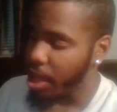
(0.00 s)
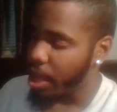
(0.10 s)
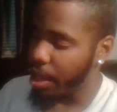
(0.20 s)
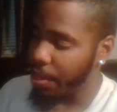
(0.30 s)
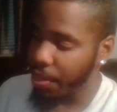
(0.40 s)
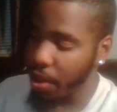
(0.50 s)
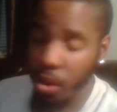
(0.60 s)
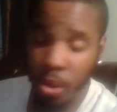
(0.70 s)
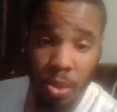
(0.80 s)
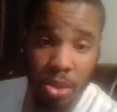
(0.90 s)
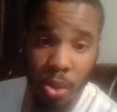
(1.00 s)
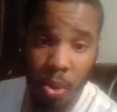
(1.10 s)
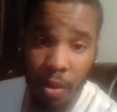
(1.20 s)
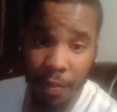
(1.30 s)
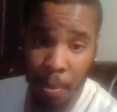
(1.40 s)
and those
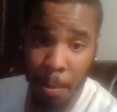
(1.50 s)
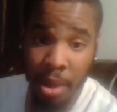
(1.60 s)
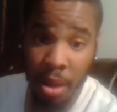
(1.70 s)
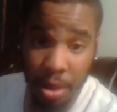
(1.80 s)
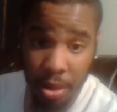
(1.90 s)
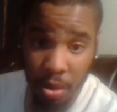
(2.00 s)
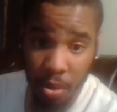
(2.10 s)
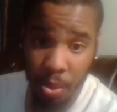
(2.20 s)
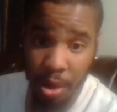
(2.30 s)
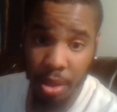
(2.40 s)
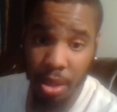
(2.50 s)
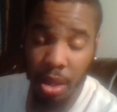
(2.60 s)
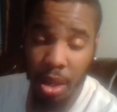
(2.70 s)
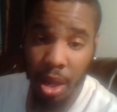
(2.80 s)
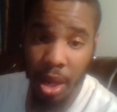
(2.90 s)
who are familiar with
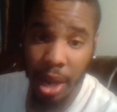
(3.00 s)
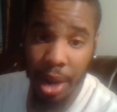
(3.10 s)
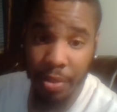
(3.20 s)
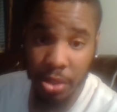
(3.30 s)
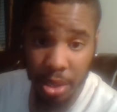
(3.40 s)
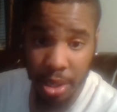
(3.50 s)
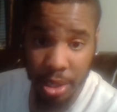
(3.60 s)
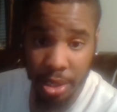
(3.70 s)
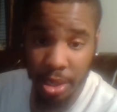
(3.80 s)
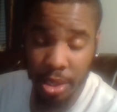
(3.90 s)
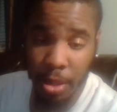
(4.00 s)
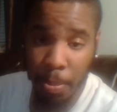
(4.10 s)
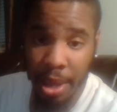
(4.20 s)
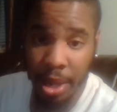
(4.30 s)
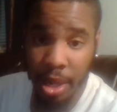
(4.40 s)
a lot of the traditions and
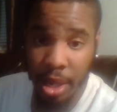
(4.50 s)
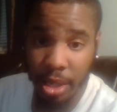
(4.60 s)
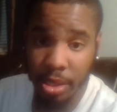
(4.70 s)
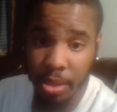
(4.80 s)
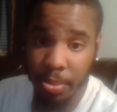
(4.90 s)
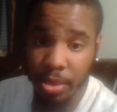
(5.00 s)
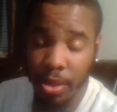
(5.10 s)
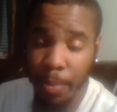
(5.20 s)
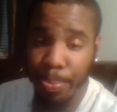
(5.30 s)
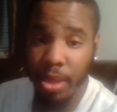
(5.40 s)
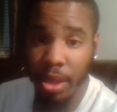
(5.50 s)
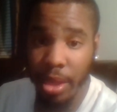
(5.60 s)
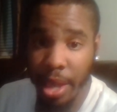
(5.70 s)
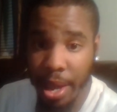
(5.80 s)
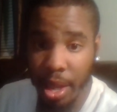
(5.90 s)
pagan customs
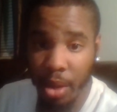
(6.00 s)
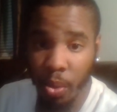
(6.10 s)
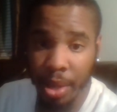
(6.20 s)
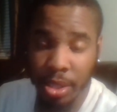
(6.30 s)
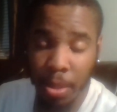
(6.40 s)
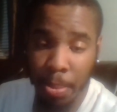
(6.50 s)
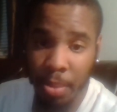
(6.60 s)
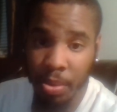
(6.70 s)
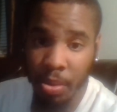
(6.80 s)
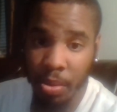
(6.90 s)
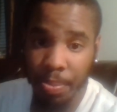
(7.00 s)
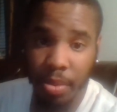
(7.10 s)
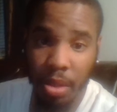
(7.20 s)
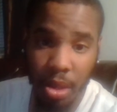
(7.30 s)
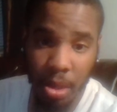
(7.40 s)
that we as a people
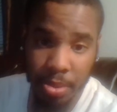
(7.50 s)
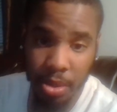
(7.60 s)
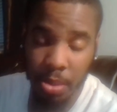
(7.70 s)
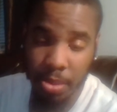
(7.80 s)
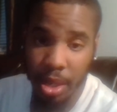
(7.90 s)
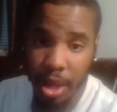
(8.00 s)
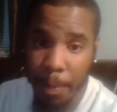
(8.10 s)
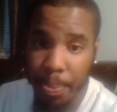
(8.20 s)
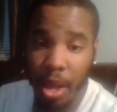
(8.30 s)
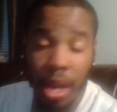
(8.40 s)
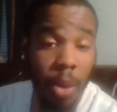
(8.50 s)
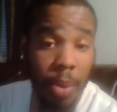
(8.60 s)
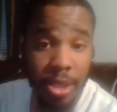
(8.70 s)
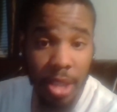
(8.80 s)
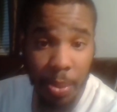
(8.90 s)
observe today. Now,
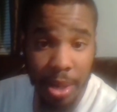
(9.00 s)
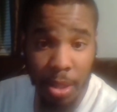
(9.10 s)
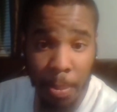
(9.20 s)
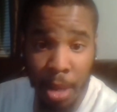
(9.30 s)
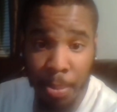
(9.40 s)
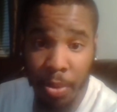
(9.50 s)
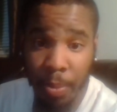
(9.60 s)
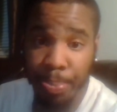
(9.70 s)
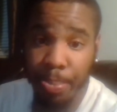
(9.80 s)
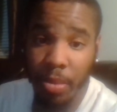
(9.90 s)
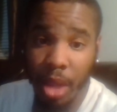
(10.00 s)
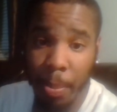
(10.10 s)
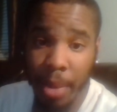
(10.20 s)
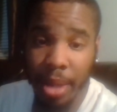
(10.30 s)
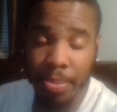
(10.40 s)
when I say we as a people,
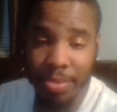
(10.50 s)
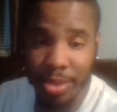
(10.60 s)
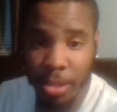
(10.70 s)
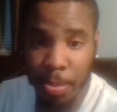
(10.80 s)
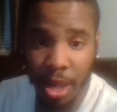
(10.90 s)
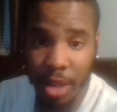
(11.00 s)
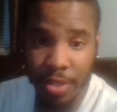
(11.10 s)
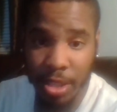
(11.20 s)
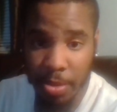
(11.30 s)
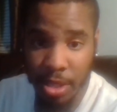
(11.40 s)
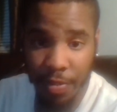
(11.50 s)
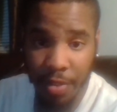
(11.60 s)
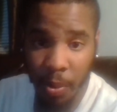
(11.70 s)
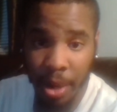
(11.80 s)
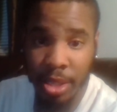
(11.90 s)
I'm not speaking of a
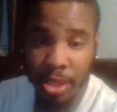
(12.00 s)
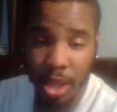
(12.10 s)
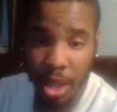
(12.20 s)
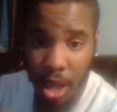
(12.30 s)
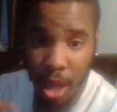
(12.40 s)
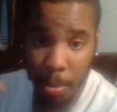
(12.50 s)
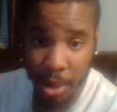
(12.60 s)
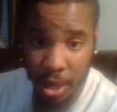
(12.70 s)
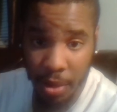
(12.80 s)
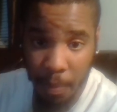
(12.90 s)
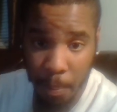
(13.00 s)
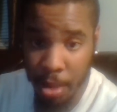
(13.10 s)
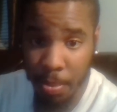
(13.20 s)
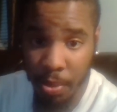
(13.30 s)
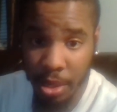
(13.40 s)
specific race. I mean
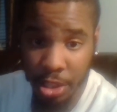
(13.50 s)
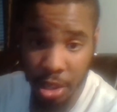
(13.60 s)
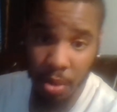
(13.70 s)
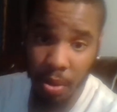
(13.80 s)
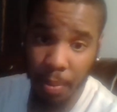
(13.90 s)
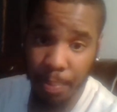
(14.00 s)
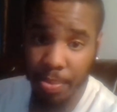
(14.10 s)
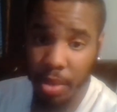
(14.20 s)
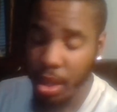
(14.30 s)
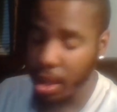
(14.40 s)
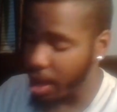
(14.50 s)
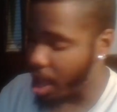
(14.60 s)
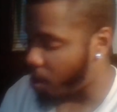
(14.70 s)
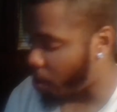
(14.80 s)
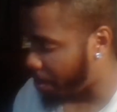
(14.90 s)
people in general.
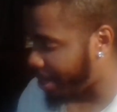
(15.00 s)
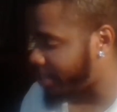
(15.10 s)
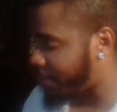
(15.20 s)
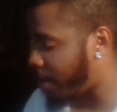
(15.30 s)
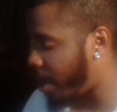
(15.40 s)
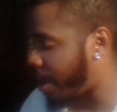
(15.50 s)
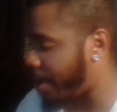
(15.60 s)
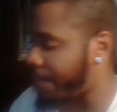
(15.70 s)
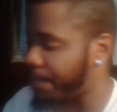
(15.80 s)
Now, on page 5,